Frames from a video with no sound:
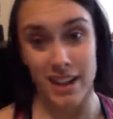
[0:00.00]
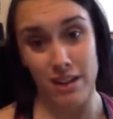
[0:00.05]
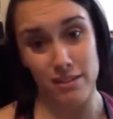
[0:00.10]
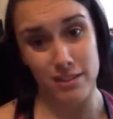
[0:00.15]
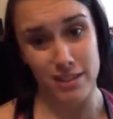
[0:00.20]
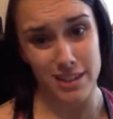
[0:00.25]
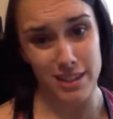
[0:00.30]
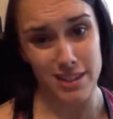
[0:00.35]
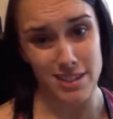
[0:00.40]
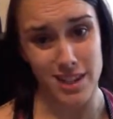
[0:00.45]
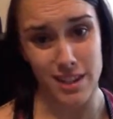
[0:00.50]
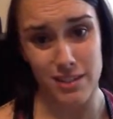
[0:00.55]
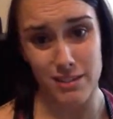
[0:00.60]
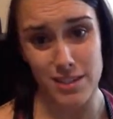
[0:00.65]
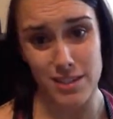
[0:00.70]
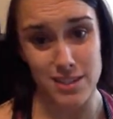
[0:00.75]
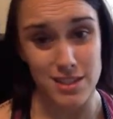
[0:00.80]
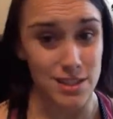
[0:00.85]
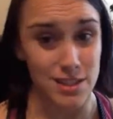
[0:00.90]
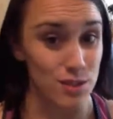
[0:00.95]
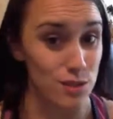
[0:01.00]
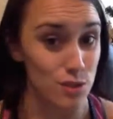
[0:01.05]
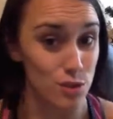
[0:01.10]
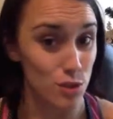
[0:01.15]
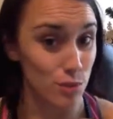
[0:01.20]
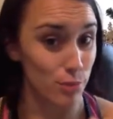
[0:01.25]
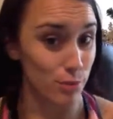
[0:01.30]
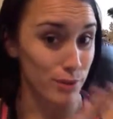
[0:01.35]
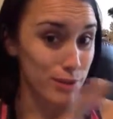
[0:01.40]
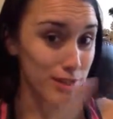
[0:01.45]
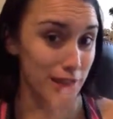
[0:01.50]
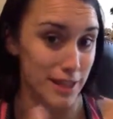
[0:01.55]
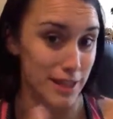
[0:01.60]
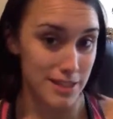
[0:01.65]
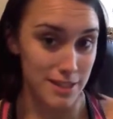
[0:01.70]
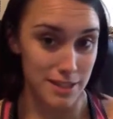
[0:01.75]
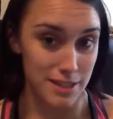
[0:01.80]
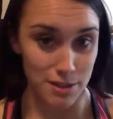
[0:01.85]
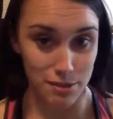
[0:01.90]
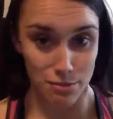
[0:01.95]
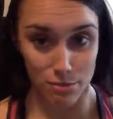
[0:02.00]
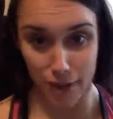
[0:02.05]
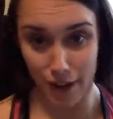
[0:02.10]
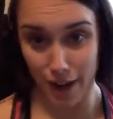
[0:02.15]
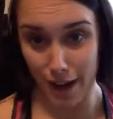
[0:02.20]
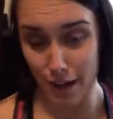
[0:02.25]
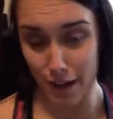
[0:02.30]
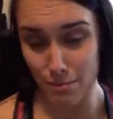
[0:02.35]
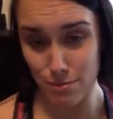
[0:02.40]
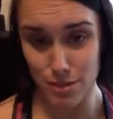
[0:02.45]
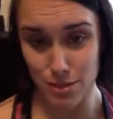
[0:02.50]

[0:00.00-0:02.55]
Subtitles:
everything's obviously super nicely wrapped